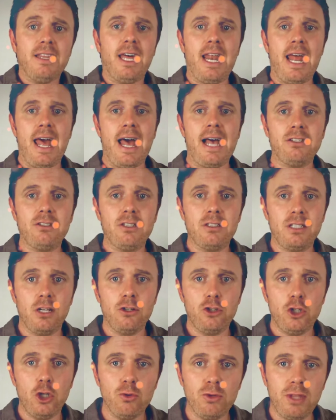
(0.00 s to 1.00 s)
That acid
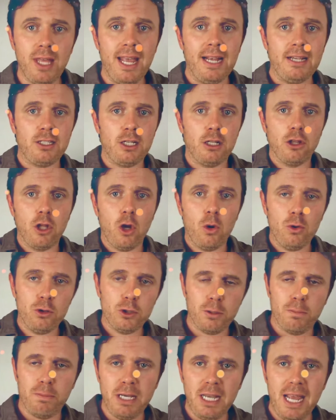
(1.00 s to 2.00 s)
does two things. It
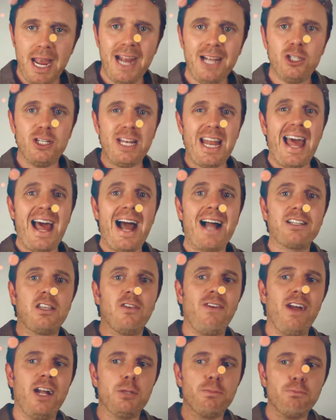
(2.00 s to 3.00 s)
lowers the pH. It
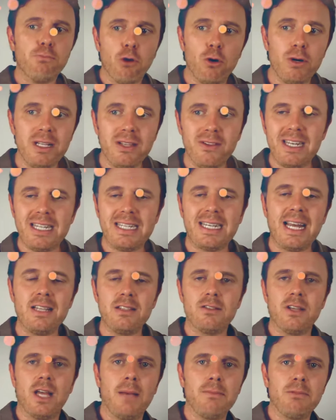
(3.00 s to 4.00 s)
activates proteolytic
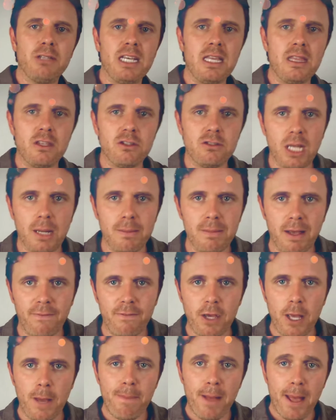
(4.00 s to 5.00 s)
enzymes in the
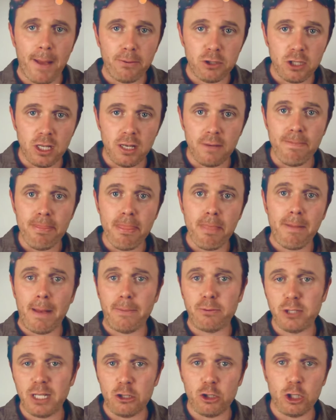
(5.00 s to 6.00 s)
stomach via pepsin,
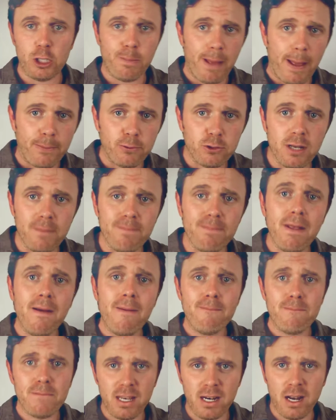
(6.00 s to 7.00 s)
pepsinogen to pepsin,
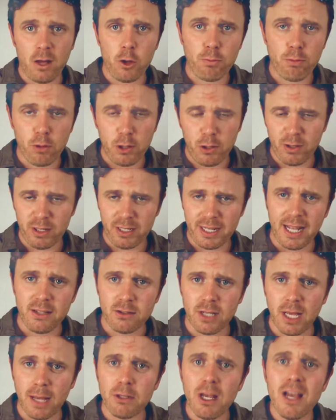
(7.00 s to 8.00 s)
and other proteolytic
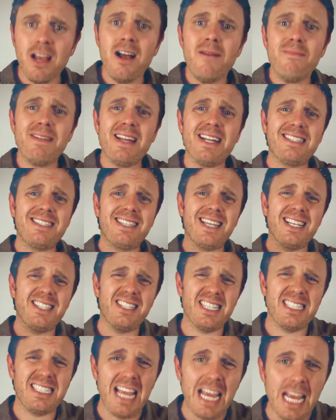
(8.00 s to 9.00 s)
enzymes. It
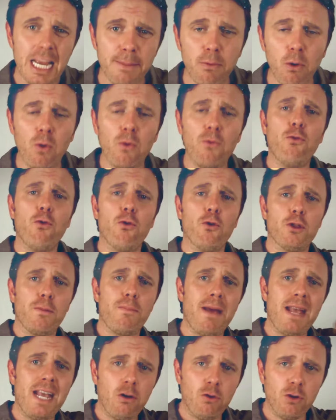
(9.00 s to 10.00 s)
sets the table for
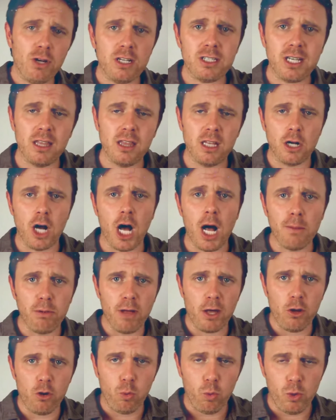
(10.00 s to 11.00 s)
the pancreas and the
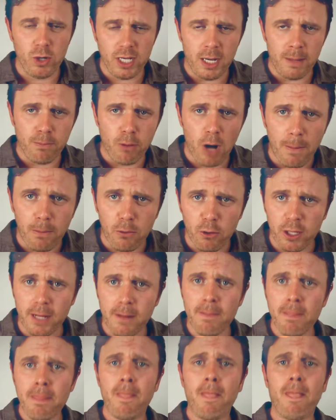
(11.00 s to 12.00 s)
gallbladder working
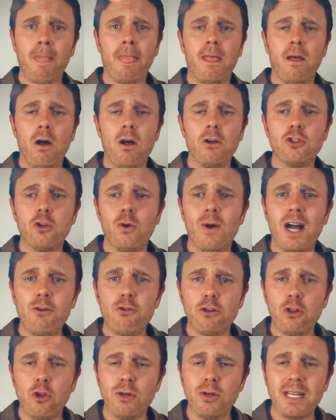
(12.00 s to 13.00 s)
properly. Also,
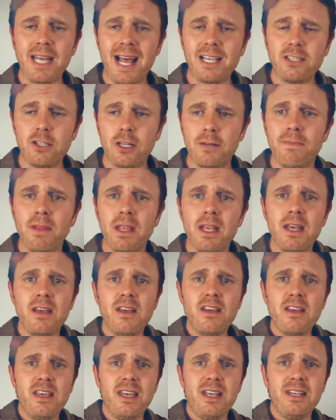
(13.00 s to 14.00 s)
hydrochloric acid
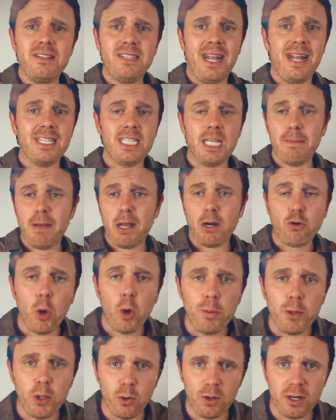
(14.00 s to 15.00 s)
is
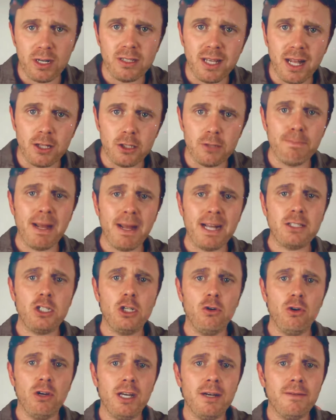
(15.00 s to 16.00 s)
antimicrobial in a sense.
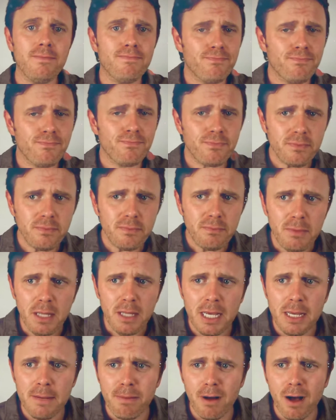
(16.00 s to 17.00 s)
Bacteria
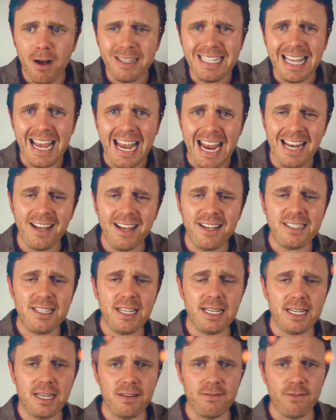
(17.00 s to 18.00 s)
and bugs hate
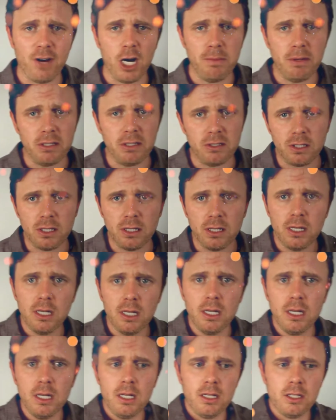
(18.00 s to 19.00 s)
acidic environments.
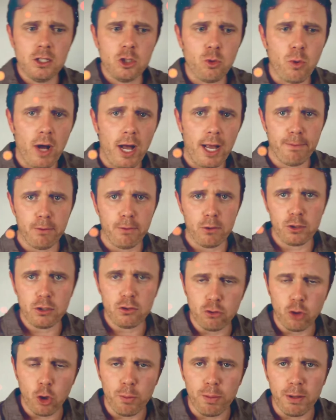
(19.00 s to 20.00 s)
That's why
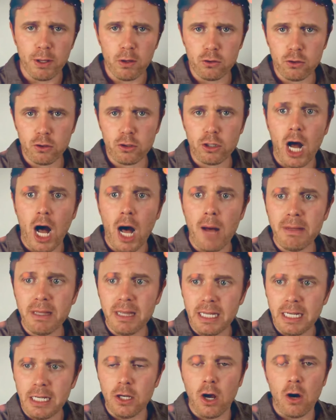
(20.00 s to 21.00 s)
birth control pills are
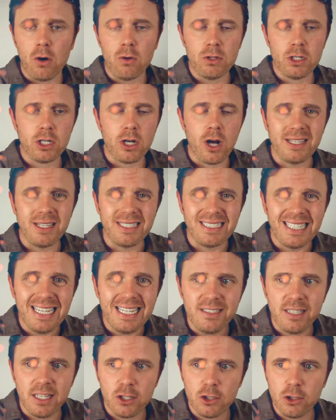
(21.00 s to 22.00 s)
commonly known to cause
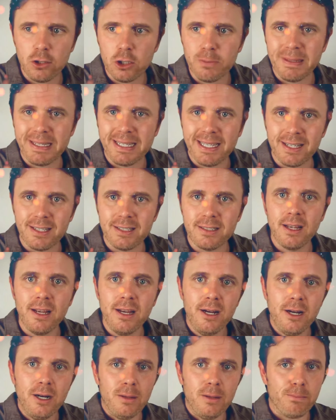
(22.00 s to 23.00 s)
yeast issues, because
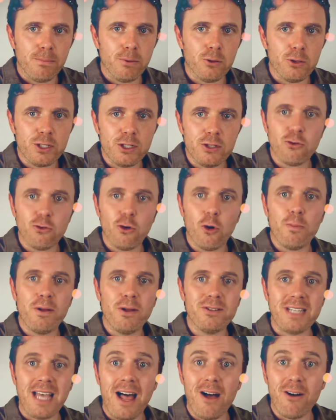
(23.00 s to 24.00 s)
birth control
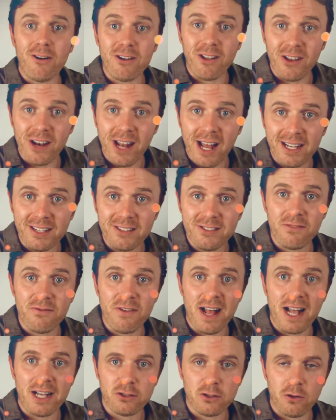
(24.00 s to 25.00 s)
pills alkalinize the
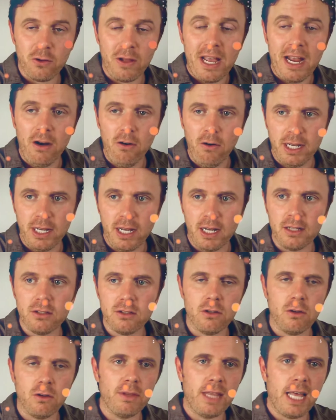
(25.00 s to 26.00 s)
vaginal area.
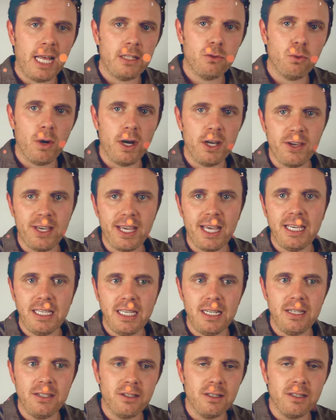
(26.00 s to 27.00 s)
And so that's why you
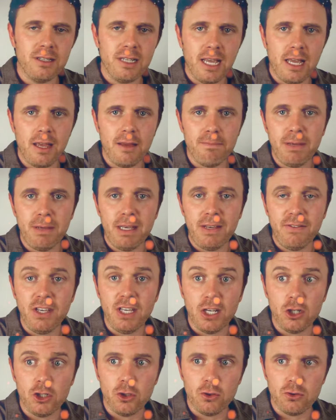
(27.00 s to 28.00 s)
get yeast and
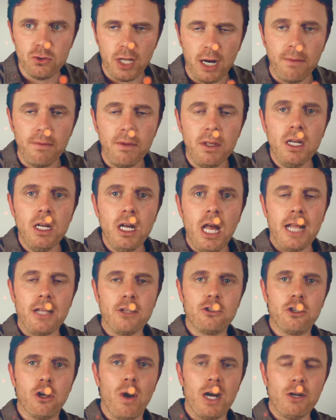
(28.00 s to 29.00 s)
BV issues there.
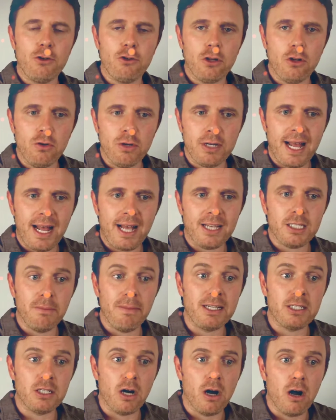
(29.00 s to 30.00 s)
And so hydrochloric
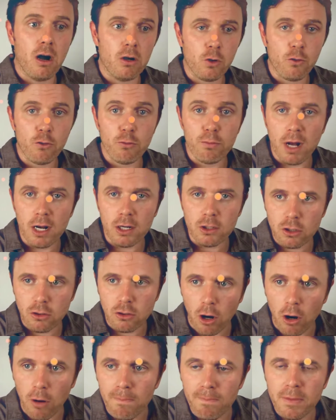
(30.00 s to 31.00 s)
acid makes it harder for bugs
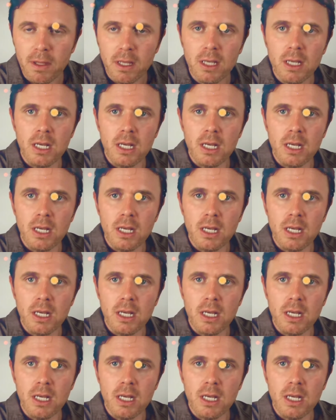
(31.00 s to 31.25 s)
to grow.